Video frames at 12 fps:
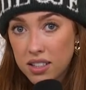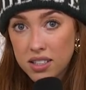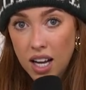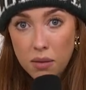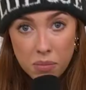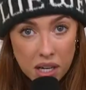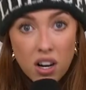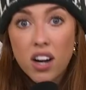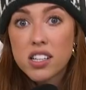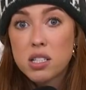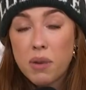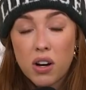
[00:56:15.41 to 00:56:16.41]
I'm being
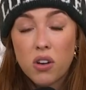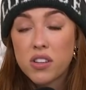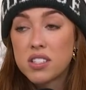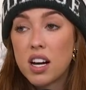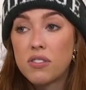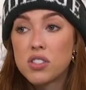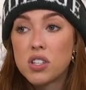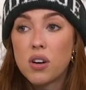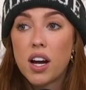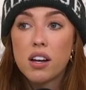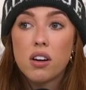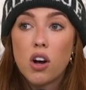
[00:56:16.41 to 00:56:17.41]
honest about all this stuff. So
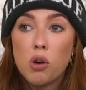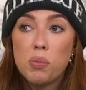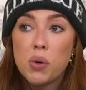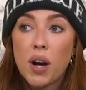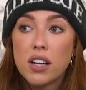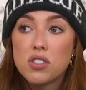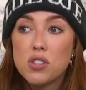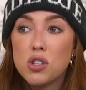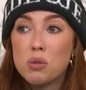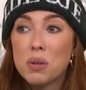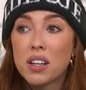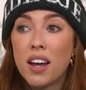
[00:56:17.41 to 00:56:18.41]
I hope you guys do.
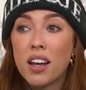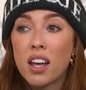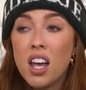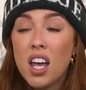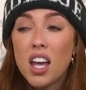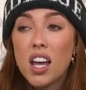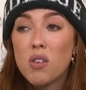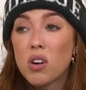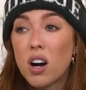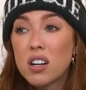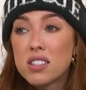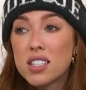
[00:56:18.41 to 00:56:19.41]
But like in
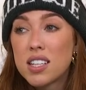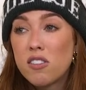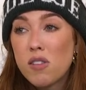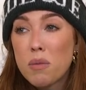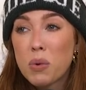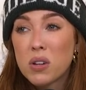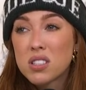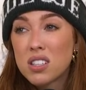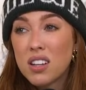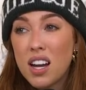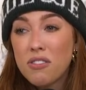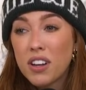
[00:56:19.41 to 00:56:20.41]
regards to some of my personal
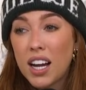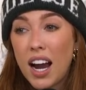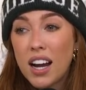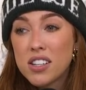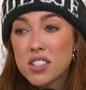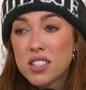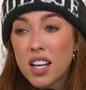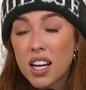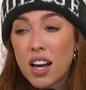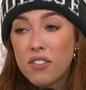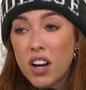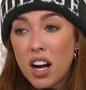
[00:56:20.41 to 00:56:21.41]
life, like I just like
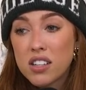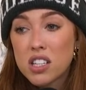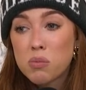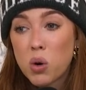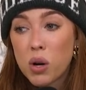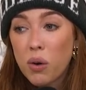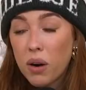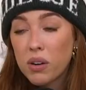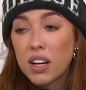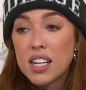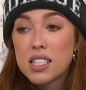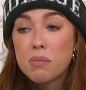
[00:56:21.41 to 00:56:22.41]
have gotten to the point where I
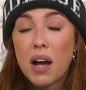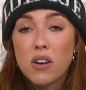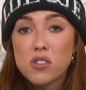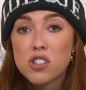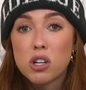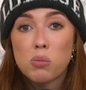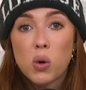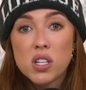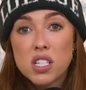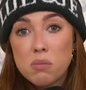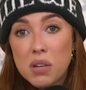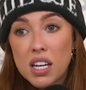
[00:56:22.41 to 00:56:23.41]
realize that boundaries are important
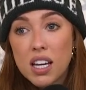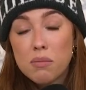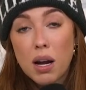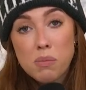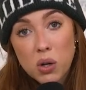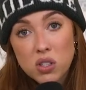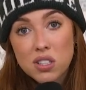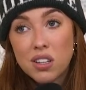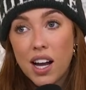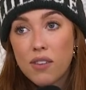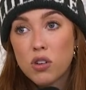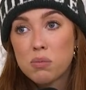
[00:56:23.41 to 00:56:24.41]
to me in my personal
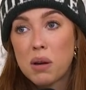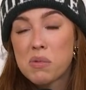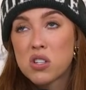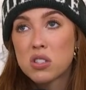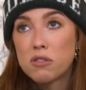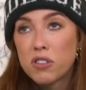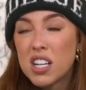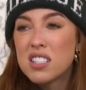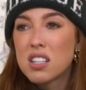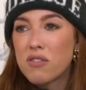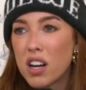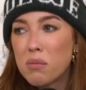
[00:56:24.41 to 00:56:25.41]
life with my personal friends
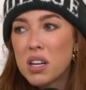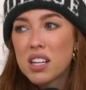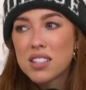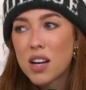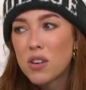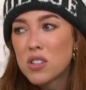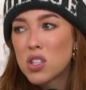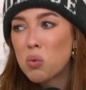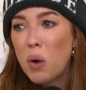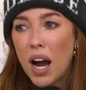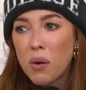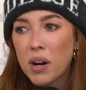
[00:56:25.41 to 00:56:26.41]
and family, etc. So
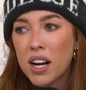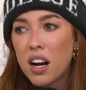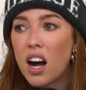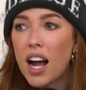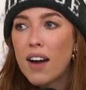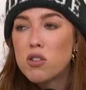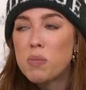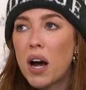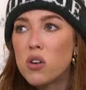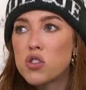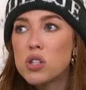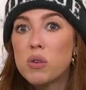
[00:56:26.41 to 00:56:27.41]
why would I not have a
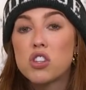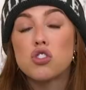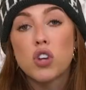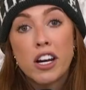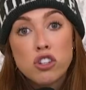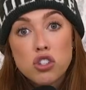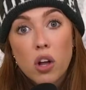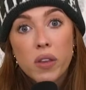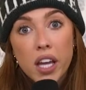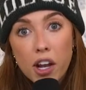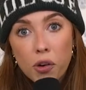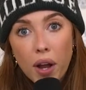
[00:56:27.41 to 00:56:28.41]
boundary with strangers on the
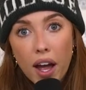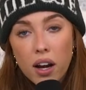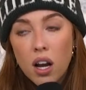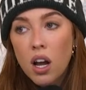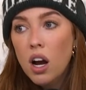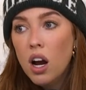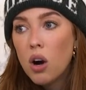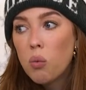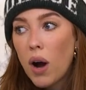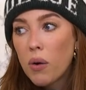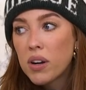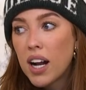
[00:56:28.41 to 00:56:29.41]
internet?
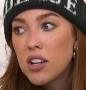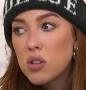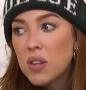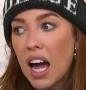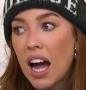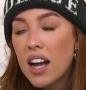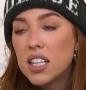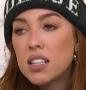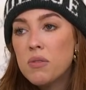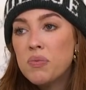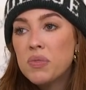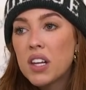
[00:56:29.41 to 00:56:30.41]
Why wouldn't I do that? And
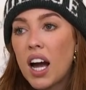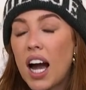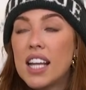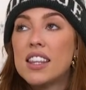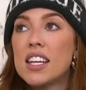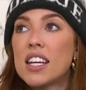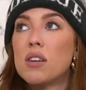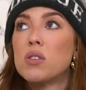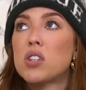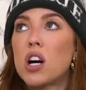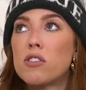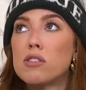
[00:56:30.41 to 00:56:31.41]
I think it was
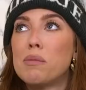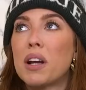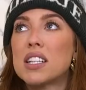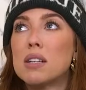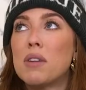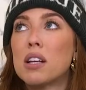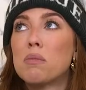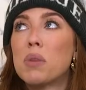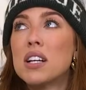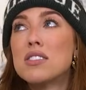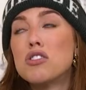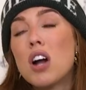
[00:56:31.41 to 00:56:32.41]
hard for me because I'm like,
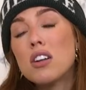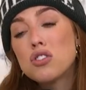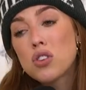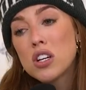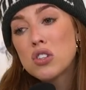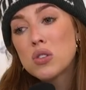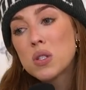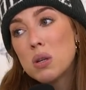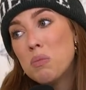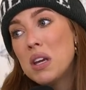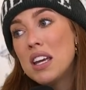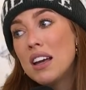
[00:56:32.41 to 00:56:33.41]
because they're not strangers to
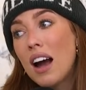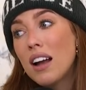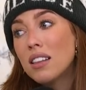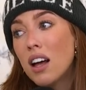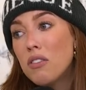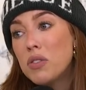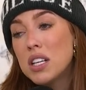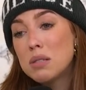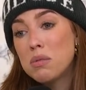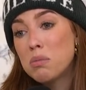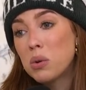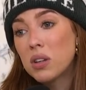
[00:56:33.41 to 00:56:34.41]
me. I love these
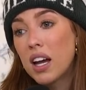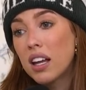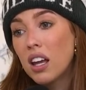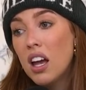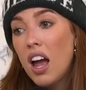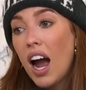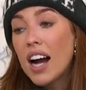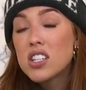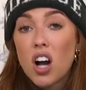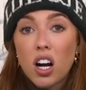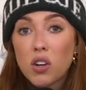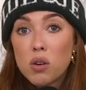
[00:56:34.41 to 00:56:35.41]
people. Like, I
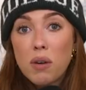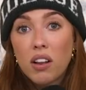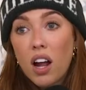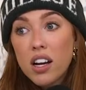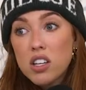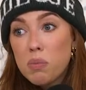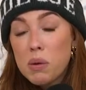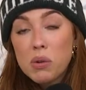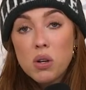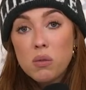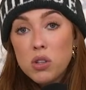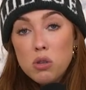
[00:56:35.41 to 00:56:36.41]
talk to them. A lot of you
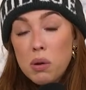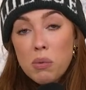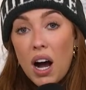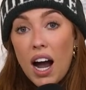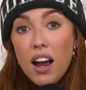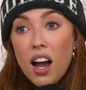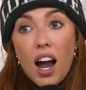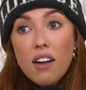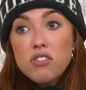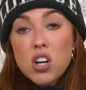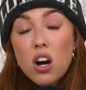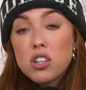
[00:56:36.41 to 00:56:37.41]
people, I've
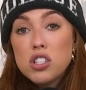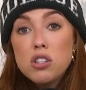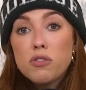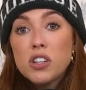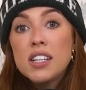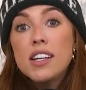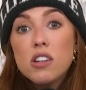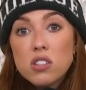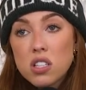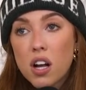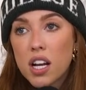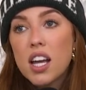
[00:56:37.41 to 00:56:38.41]
talked to you for years
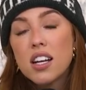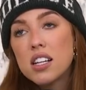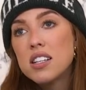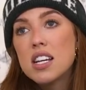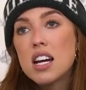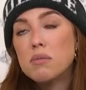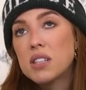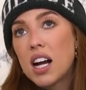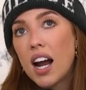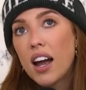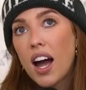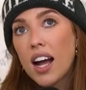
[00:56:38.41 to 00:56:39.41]
on end in DMs,
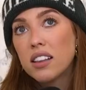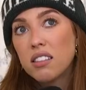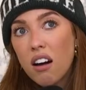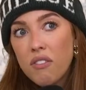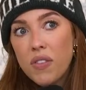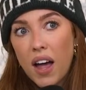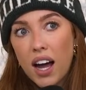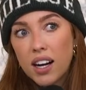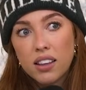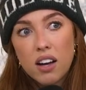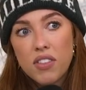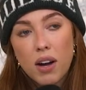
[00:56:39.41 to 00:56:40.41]
and I love that. I
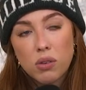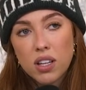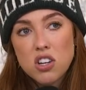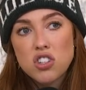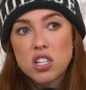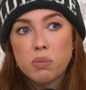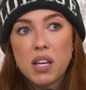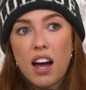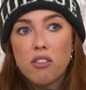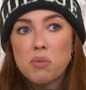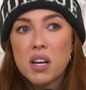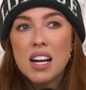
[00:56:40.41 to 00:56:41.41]
love that relationship we
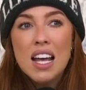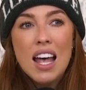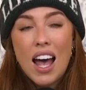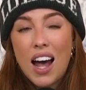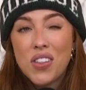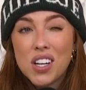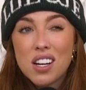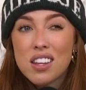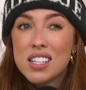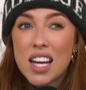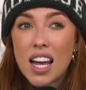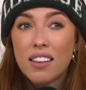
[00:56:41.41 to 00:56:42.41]
have. But at the end of the
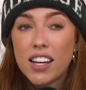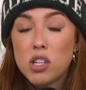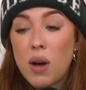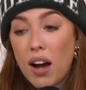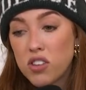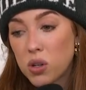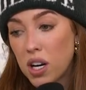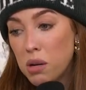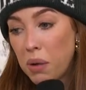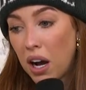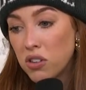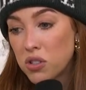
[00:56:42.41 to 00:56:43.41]
day, like, you have to create a
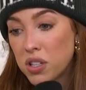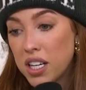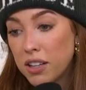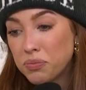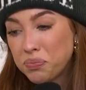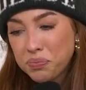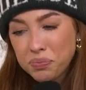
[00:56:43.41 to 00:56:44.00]
boundary. And